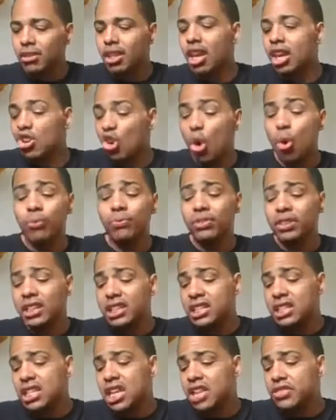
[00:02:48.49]
And
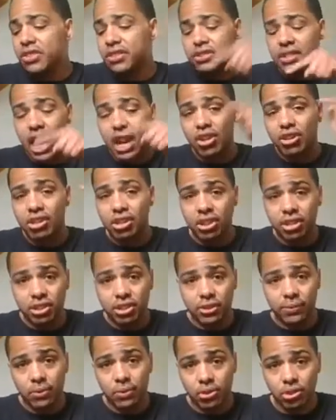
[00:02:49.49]
hopefully, the Snyder
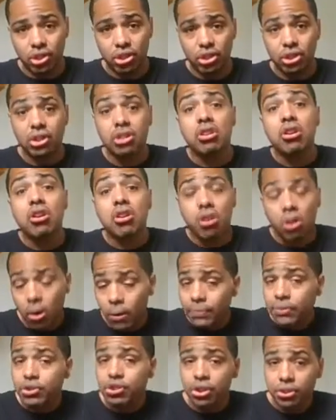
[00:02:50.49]
Cut's version of
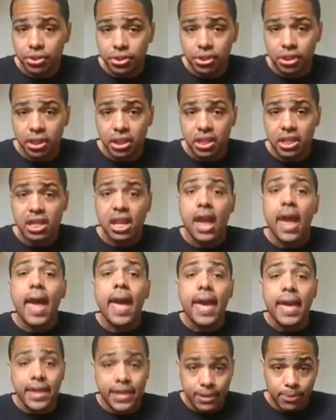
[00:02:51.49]
the Justice League
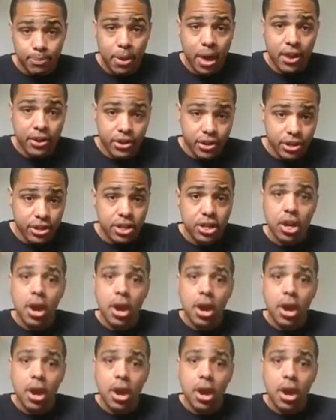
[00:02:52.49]
is better.